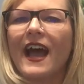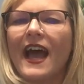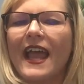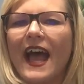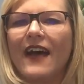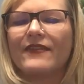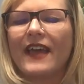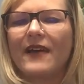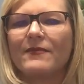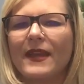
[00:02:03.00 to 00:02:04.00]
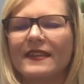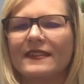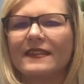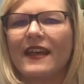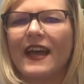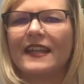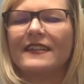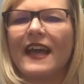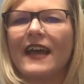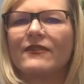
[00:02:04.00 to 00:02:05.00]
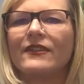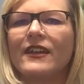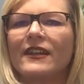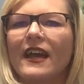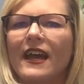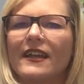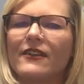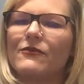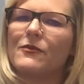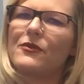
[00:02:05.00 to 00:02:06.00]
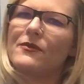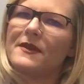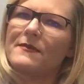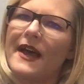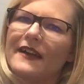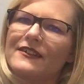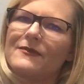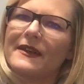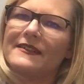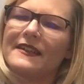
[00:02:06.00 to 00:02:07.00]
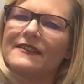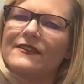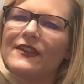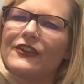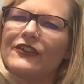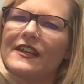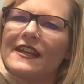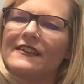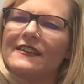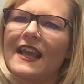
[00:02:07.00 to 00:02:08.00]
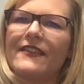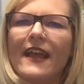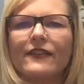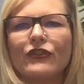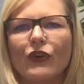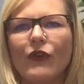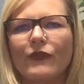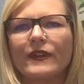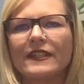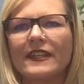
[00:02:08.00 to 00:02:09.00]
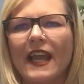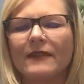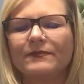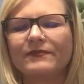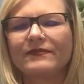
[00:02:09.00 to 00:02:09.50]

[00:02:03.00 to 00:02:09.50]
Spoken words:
I have that baseline that it will pull me back to my sense of inner ease. And that's the goal for today.